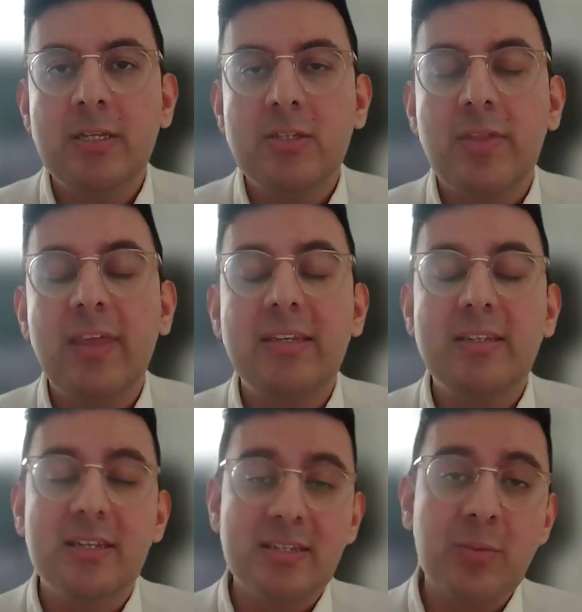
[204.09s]
So I
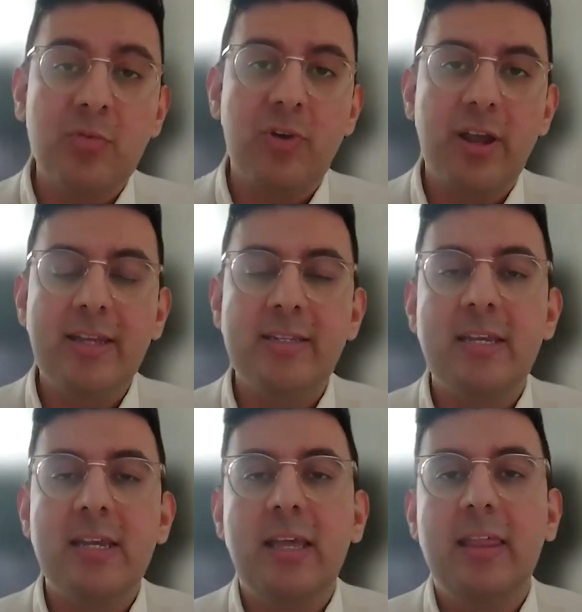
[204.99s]
think to
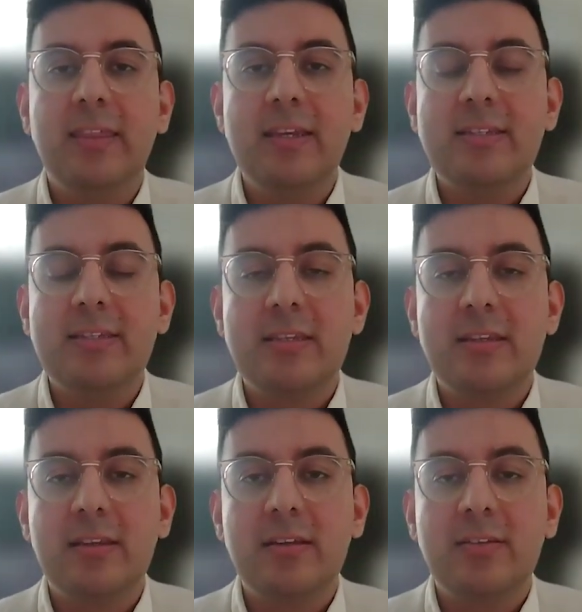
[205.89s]
summarize, this